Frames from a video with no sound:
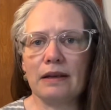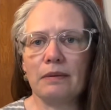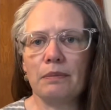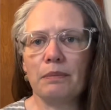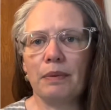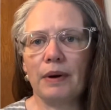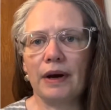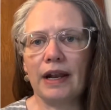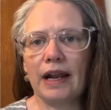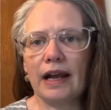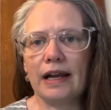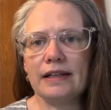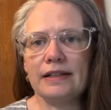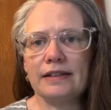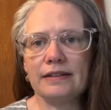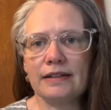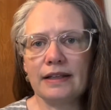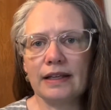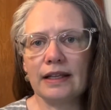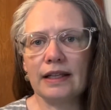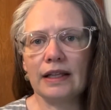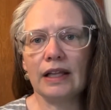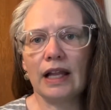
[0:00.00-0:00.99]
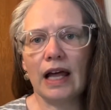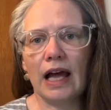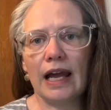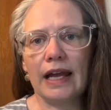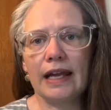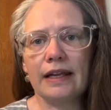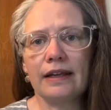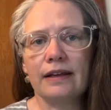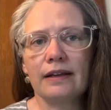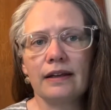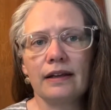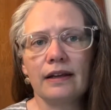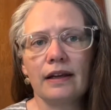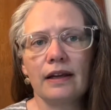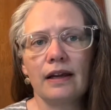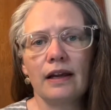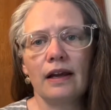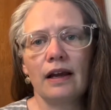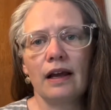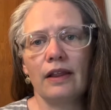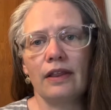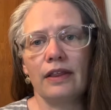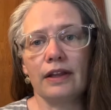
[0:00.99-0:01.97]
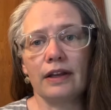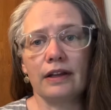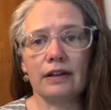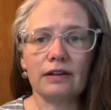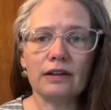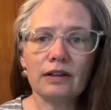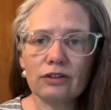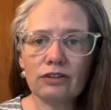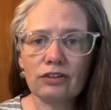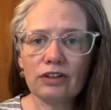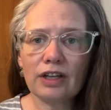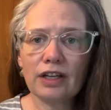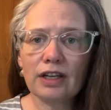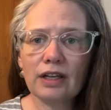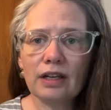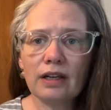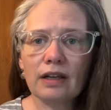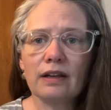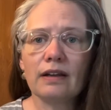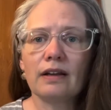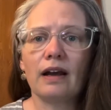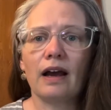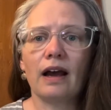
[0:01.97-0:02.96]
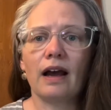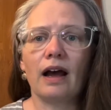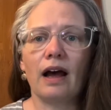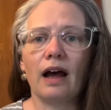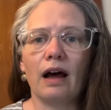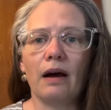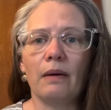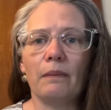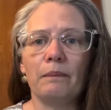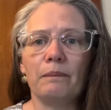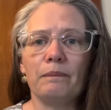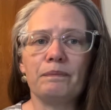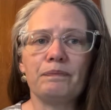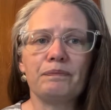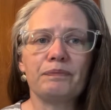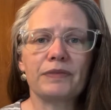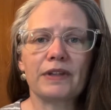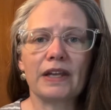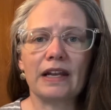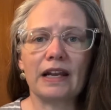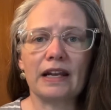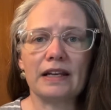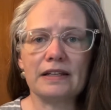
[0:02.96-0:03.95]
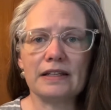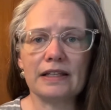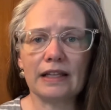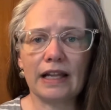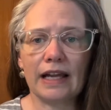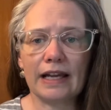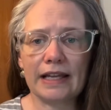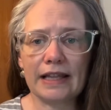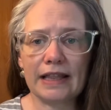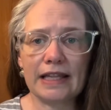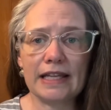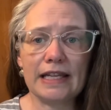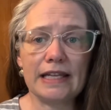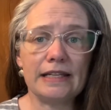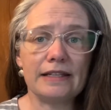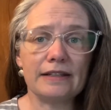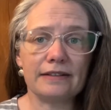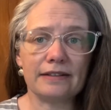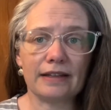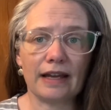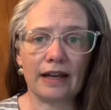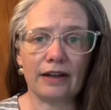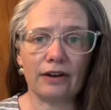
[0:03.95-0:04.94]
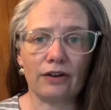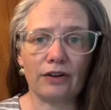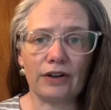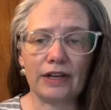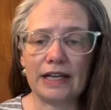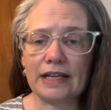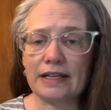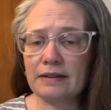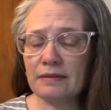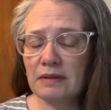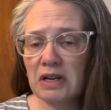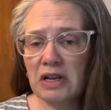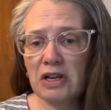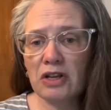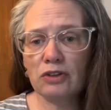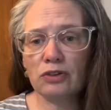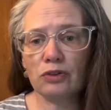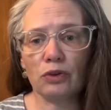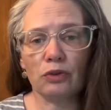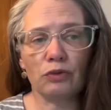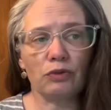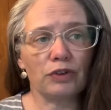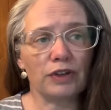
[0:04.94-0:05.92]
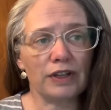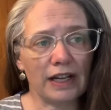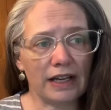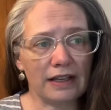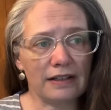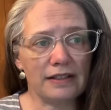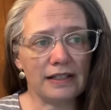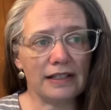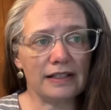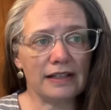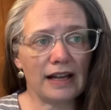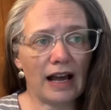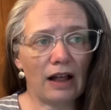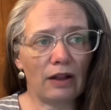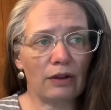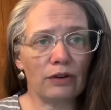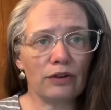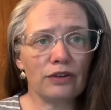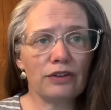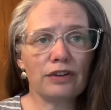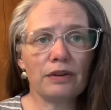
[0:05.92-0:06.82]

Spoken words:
but I did like the condition, and I did like the design on it. Sold for $19